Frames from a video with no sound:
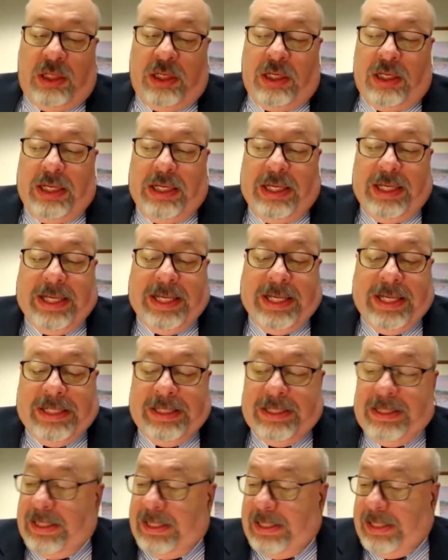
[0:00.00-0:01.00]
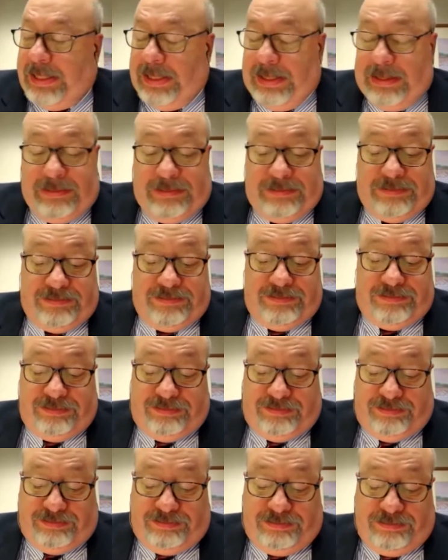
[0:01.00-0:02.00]
And
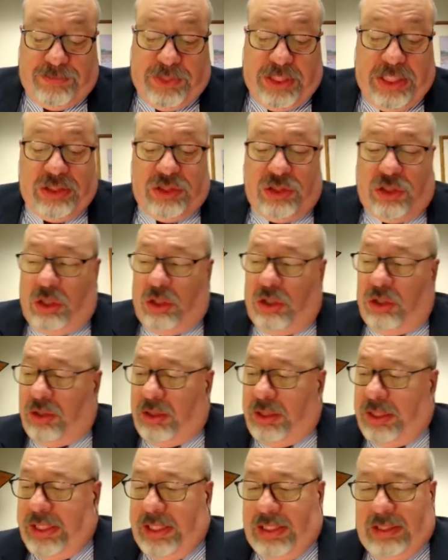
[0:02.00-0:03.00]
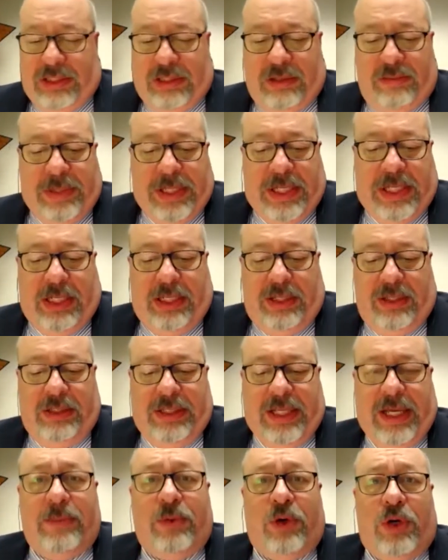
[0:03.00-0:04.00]
it's currently in committee, the
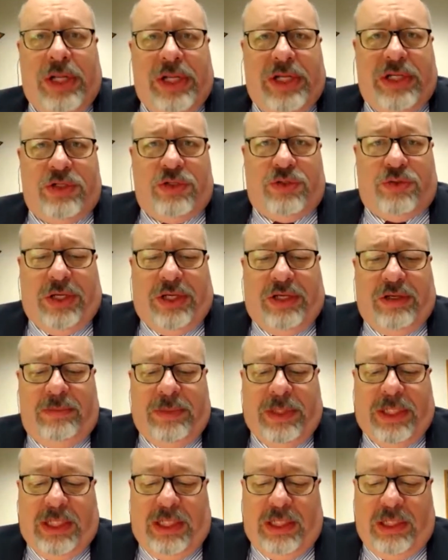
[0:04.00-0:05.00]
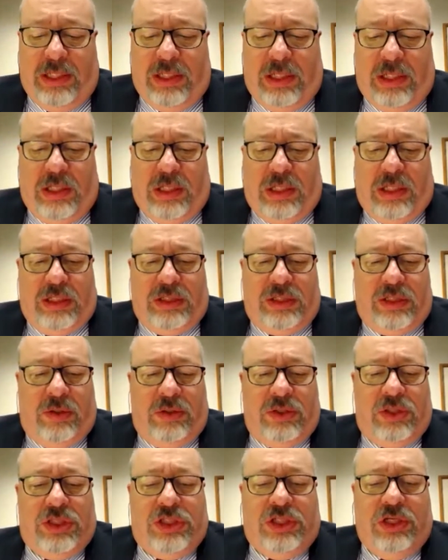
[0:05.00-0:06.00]
Labor and Industry Committee, so it's
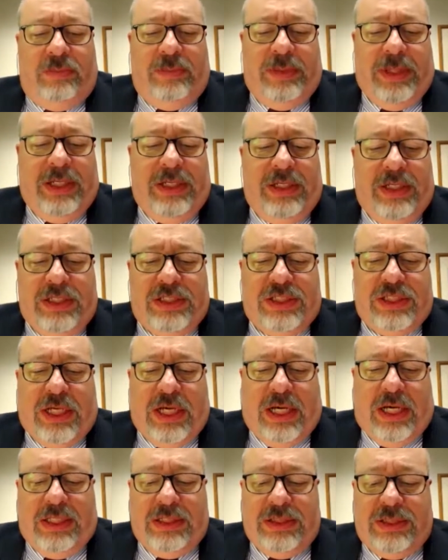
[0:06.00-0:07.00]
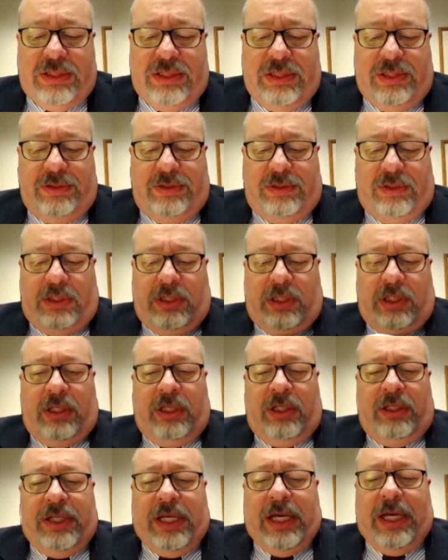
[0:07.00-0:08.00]
still being discussed.
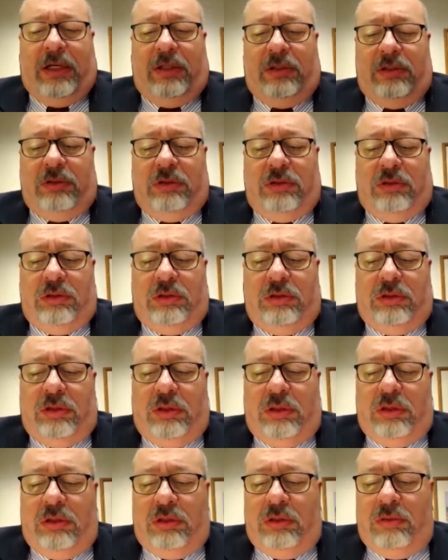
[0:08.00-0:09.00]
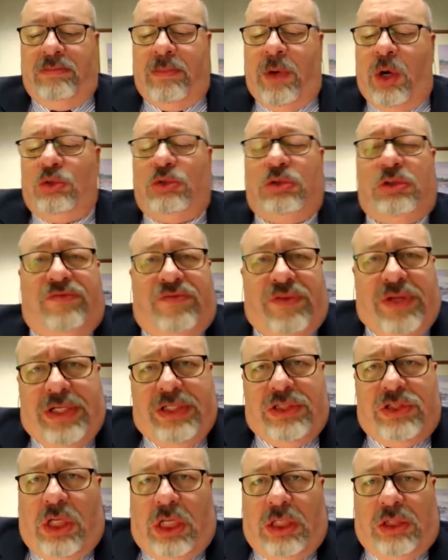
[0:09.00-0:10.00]
Now, most of it is
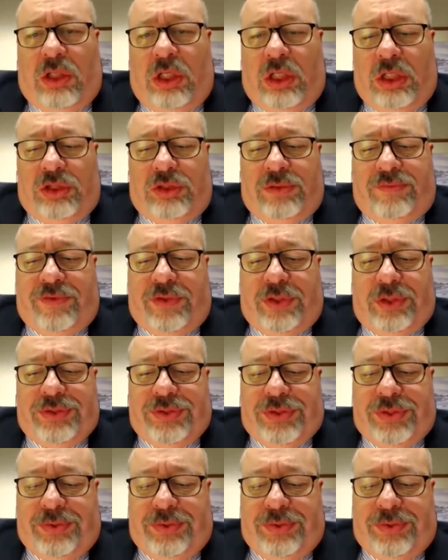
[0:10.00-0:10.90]
not controversial